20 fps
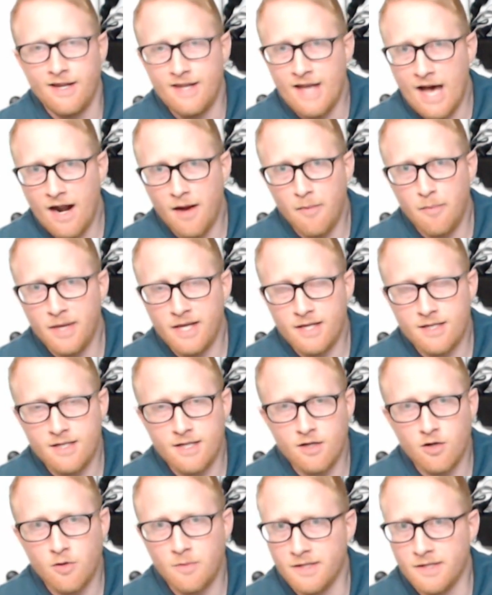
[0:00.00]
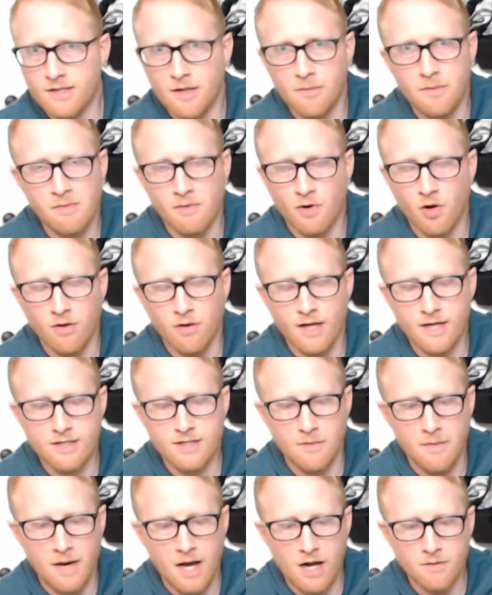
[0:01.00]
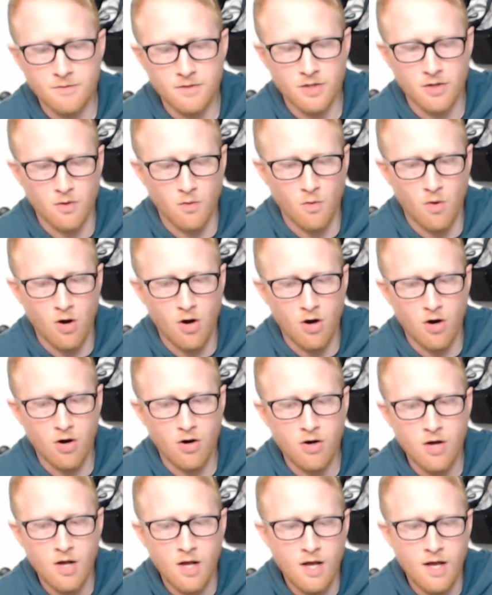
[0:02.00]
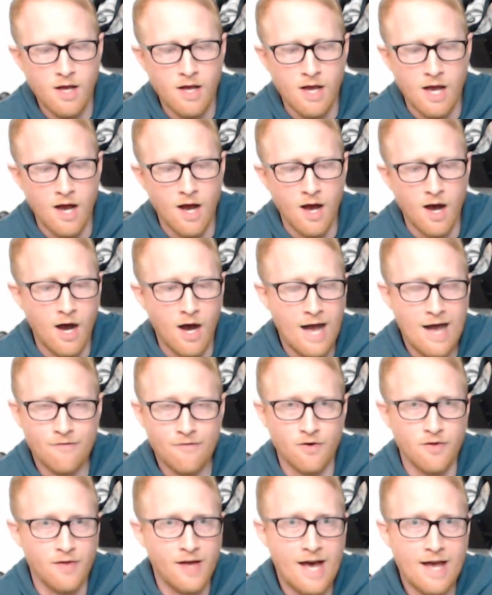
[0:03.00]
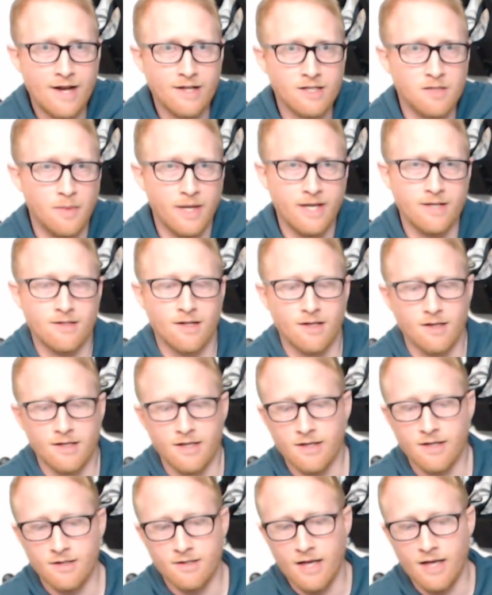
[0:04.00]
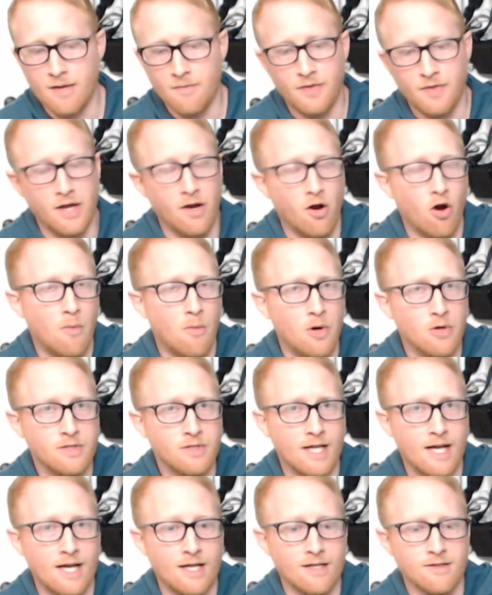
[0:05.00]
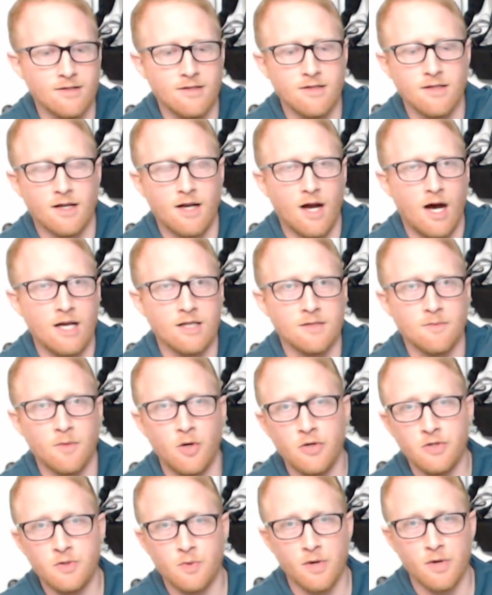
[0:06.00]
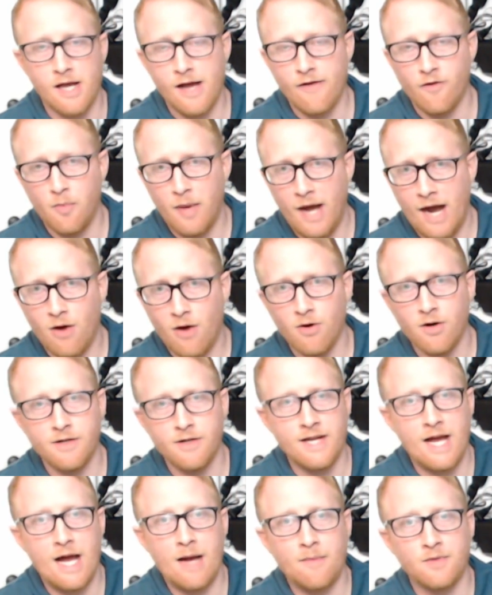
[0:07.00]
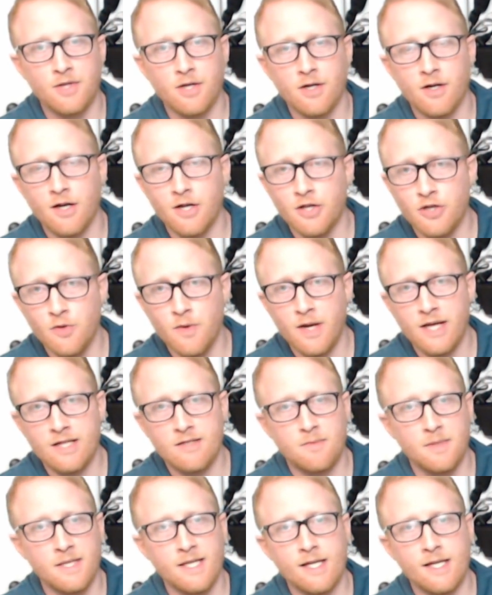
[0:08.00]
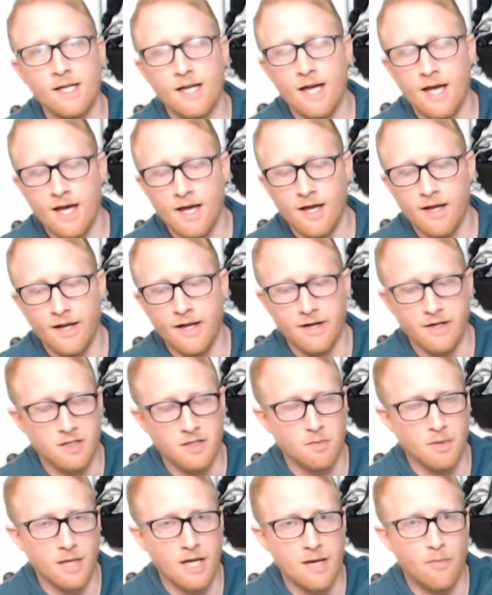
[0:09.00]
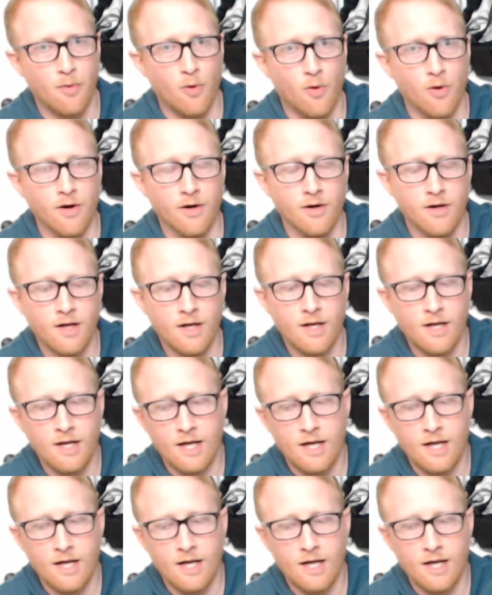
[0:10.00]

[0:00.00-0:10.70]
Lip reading: Not a big deal, but some people don't like to mount them to their wall. After that, it's basically the same thing almost as the Cosmos, where you have a power adapter, a USB, and a display port.